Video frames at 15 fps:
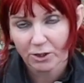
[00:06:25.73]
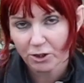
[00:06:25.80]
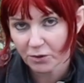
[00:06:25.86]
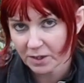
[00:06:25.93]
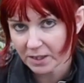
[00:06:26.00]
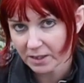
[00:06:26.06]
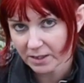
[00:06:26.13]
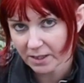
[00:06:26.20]

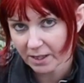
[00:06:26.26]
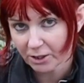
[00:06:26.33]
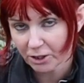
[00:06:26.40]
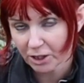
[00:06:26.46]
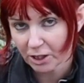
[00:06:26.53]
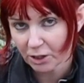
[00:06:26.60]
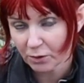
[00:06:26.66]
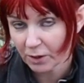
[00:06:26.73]
tree
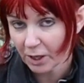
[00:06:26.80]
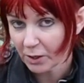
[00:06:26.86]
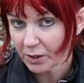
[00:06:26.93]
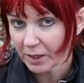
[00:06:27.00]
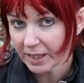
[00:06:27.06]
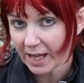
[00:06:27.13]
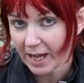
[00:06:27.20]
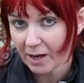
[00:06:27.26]
surgeon in your
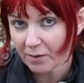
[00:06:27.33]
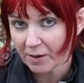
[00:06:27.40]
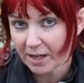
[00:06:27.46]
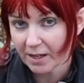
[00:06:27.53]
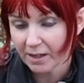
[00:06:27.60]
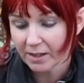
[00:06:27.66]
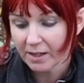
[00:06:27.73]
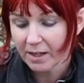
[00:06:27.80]
local
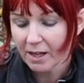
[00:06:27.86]
area,